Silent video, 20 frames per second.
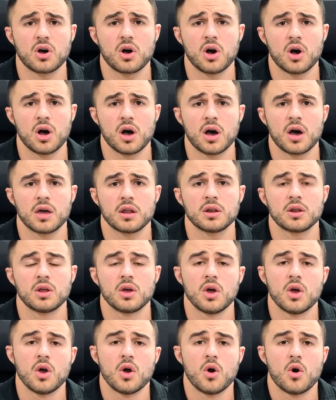on
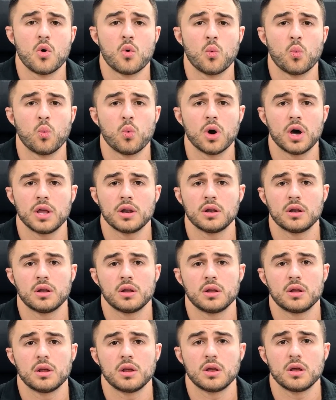what
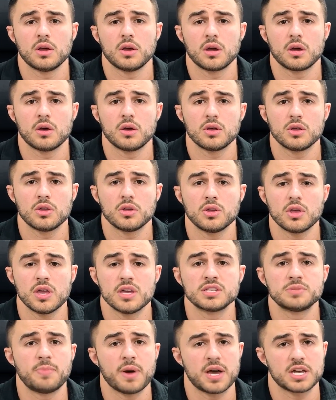
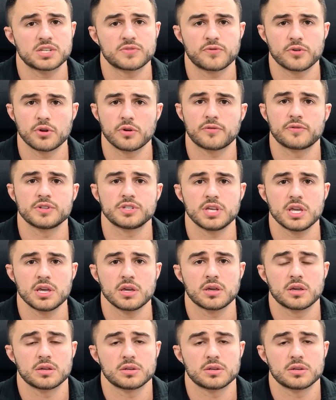is best for your physique.